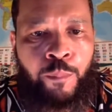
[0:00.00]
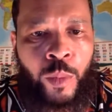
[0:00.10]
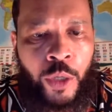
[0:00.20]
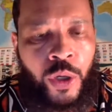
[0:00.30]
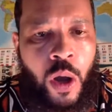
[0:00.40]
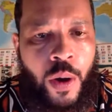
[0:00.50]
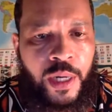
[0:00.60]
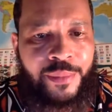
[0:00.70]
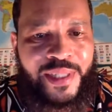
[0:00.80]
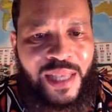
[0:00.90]
You know what
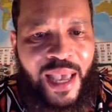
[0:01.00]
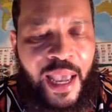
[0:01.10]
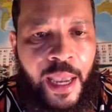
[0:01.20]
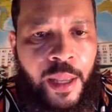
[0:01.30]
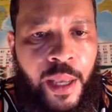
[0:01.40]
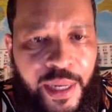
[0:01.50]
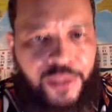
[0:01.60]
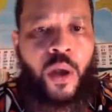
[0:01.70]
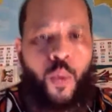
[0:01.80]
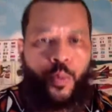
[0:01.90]
I'm saying? And
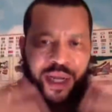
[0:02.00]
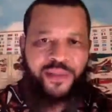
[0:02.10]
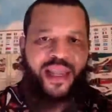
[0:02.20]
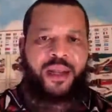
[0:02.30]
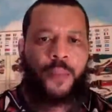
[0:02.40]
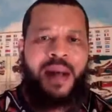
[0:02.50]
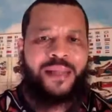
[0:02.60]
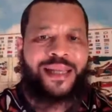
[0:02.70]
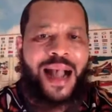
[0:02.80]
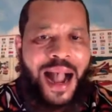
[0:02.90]
so when we think
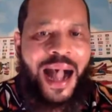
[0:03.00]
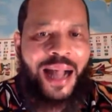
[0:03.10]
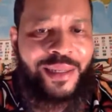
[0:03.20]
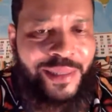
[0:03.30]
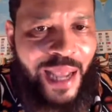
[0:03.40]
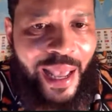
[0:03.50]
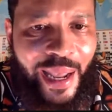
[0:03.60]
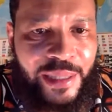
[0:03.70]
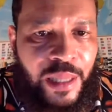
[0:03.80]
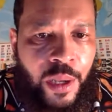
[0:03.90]
about the
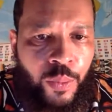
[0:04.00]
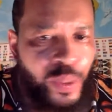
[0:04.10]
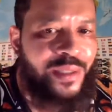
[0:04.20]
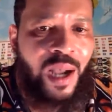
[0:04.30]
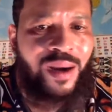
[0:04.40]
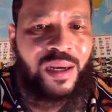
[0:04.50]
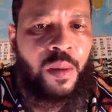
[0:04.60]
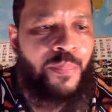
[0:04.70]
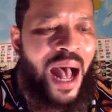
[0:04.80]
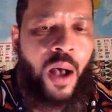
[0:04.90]
holidays, we talking
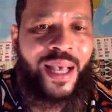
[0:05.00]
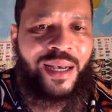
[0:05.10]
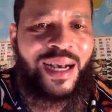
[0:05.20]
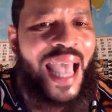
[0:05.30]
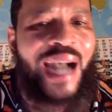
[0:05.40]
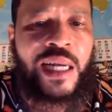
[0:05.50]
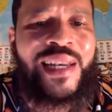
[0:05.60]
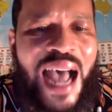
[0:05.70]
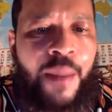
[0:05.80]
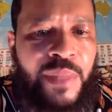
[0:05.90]
about
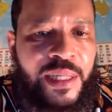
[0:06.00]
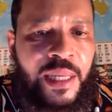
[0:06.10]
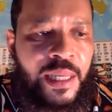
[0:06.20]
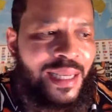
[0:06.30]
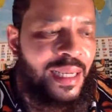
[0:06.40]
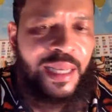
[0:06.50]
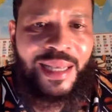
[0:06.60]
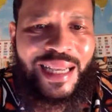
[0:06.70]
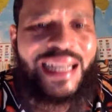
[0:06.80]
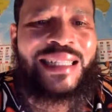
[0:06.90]
economic
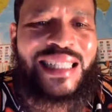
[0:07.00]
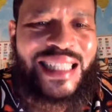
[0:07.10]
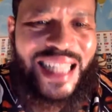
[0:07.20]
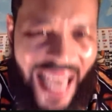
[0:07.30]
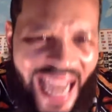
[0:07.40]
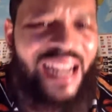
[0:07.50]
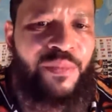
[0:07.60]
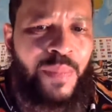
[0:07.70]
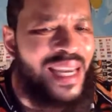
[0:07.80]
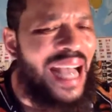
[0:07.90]

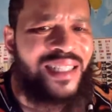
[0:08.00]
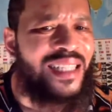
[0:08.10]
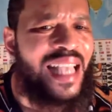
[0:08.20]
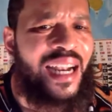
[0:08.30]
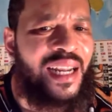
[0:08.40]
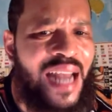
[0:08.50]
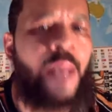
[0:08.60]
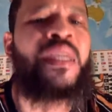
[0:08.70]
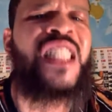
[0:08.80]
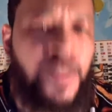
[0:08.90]
enslavement, not just
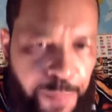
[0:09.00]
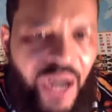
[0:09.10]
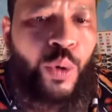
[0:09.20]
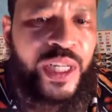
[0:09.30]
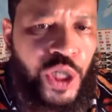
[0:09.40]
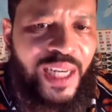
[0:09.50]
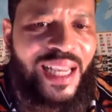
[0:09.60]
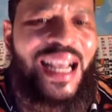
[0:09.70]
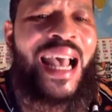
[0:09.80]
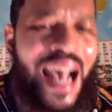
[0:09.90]
economic,
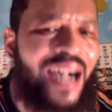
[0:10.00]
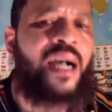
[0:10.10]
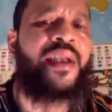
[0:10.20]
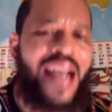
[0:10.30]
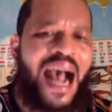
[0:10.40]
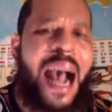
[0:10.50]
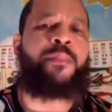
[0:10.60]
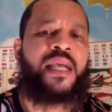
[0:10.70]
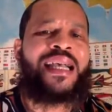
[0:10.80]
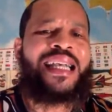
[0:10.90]
spiritually
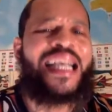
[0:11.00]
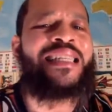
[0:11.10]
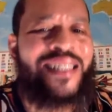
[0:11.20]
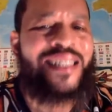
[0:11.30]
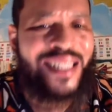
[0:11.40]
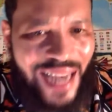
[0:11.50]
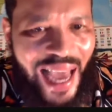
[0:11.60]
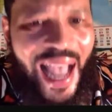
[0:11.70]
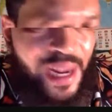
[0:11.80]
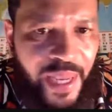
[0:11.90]
economic
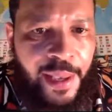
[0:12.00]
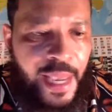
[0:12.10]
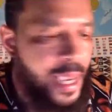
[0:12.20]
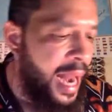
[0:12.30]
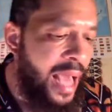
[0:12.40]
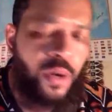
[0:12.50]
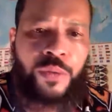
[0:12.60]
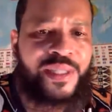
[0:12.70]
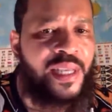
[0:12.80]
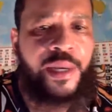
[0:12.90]
enslavement. And I
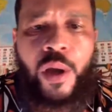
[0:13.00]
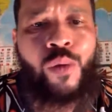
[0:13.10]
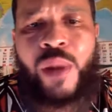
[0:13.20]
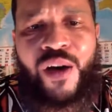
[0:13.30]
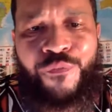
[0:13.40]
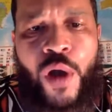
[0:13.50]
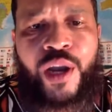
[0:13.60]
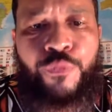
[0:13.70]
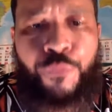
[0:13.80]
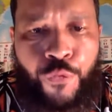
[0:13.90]
don't see no
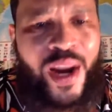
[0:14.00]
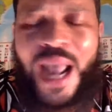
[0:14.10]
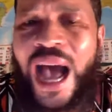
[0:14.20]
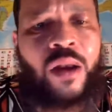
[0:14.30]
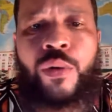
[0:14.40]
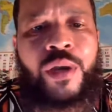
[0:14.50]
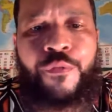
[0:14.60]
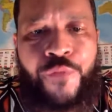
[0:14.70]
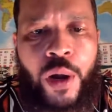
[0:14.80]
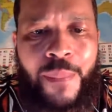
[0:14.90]
motherfucking freak. I don't give a
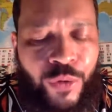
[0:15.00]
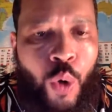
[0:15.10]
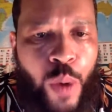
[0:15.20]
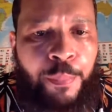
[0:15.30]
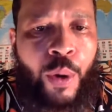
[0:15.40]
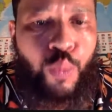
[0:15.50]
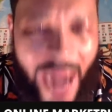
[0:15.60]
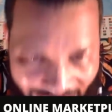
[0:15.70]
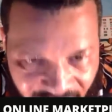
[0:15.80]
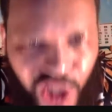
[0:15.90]
fuck about no
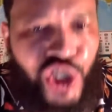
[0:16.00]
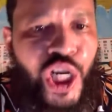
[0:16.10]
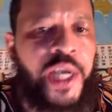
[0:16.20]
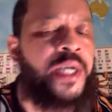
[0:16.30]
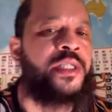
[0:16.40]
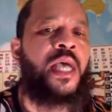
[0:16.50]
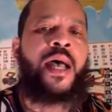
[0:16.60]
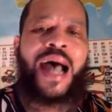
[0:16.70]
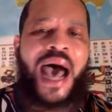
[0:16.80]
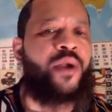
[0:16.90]
reparations.
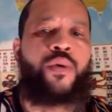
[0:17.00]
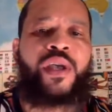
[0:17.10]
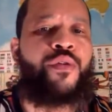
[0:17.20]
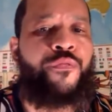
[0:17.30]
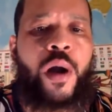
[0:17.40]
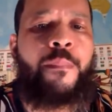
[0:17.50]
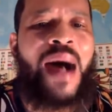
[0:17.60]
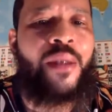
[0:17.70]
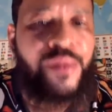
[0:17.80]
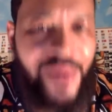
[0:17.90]
I don't give a fuck
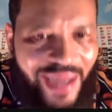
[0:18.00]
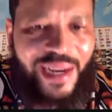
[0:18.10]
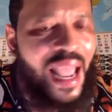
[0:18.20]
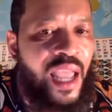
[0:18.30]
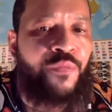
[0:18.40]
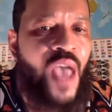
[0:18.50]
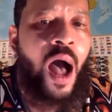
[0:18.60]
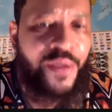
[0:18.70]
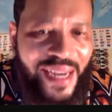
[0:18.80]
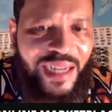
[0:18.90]
about none of that. If
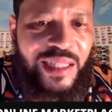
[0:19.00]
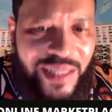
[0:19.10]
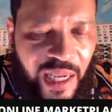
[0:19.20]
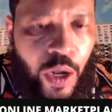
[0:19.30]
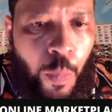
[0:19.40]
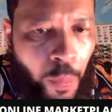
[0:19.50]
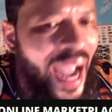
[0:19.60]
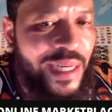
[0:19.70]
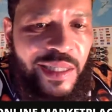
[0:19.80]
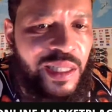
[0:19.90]
y'all niggas still
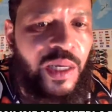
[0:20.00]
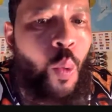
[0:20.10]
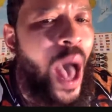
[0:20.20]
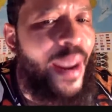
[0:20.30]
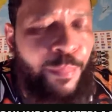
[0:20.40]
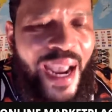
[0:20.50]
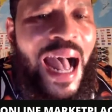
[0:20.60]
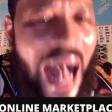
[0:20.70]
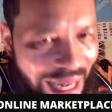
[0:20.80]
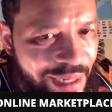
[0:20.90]
practicing the white man
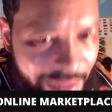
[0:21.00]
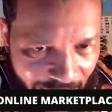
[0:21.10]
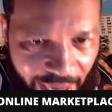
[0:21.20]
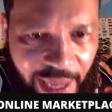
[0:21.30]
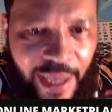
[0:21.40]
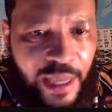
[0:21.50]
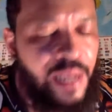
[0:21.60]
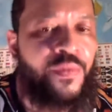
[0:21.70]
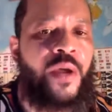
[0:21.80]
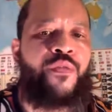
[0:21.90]
holiday,
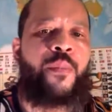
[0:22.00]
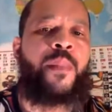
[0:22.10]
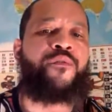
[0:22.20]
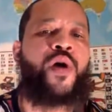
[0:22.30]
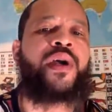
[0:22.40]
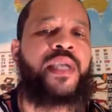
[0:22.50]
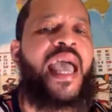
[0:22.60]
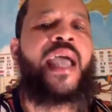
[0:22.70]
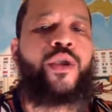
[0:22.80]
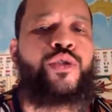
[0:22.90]
even if a motherfucker
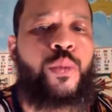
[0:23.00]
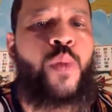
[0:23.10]
gave you some